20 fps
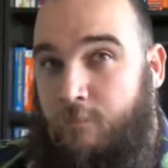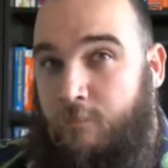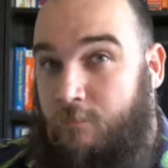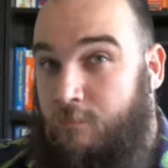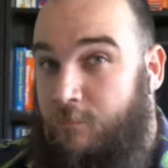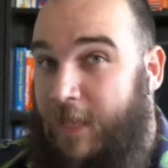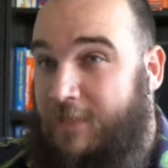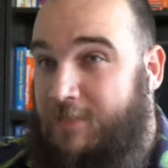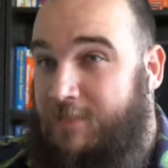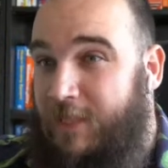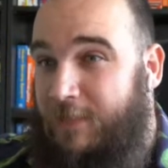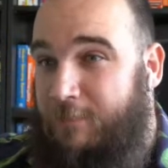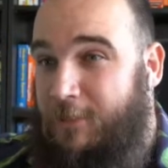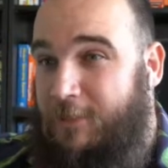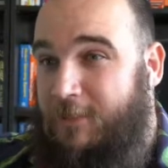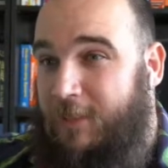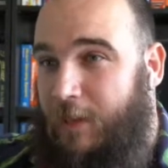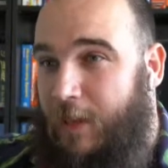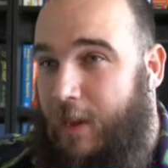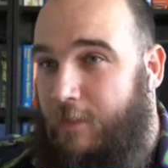That's the AWS
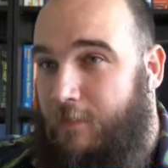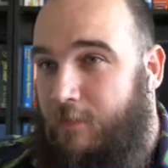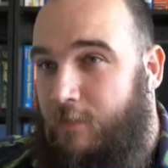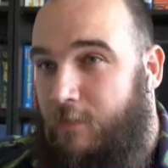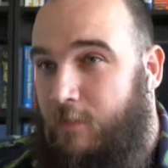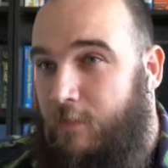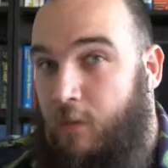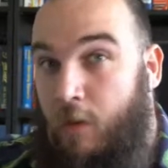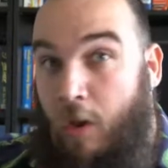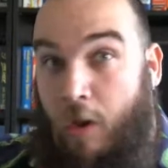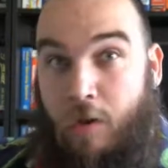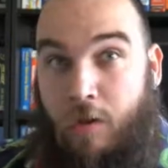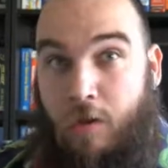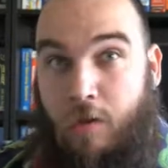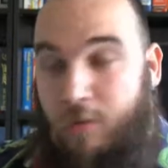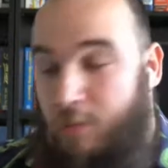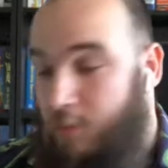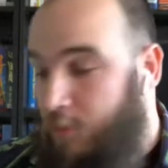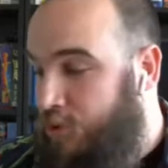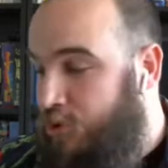CLI.
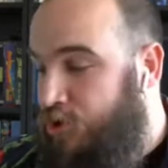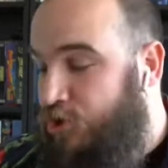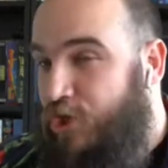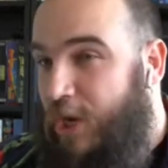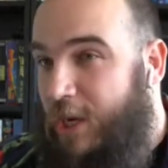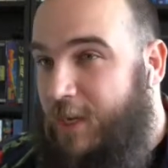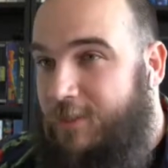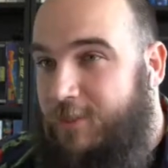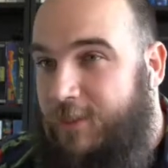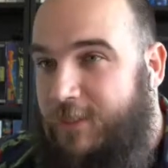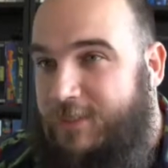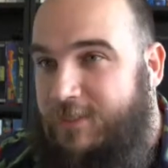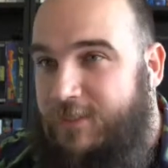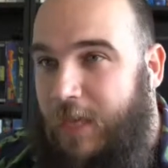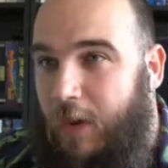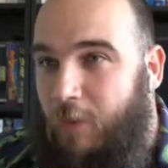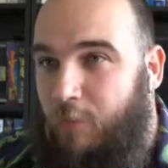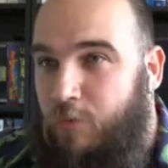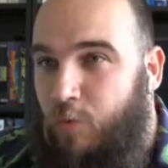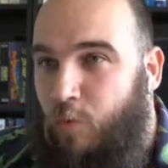Check this
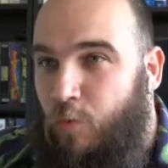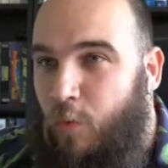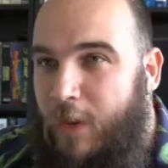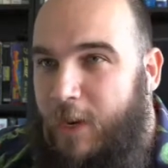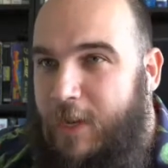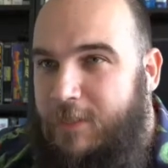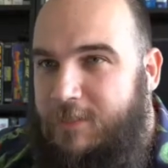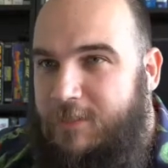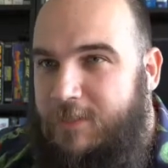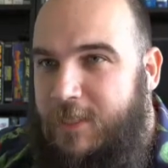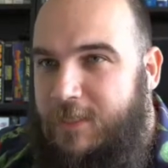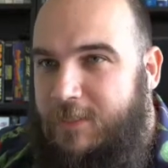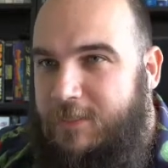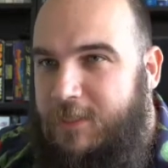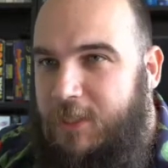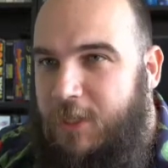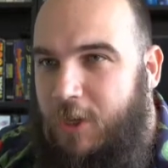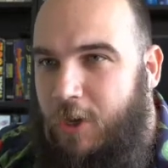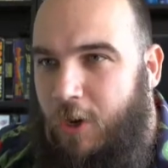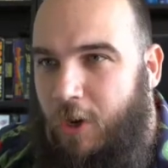out. What is this
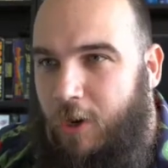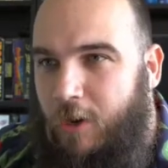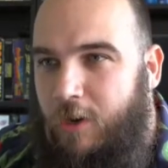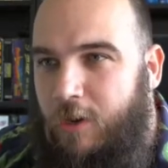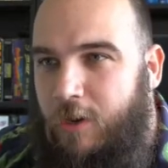here?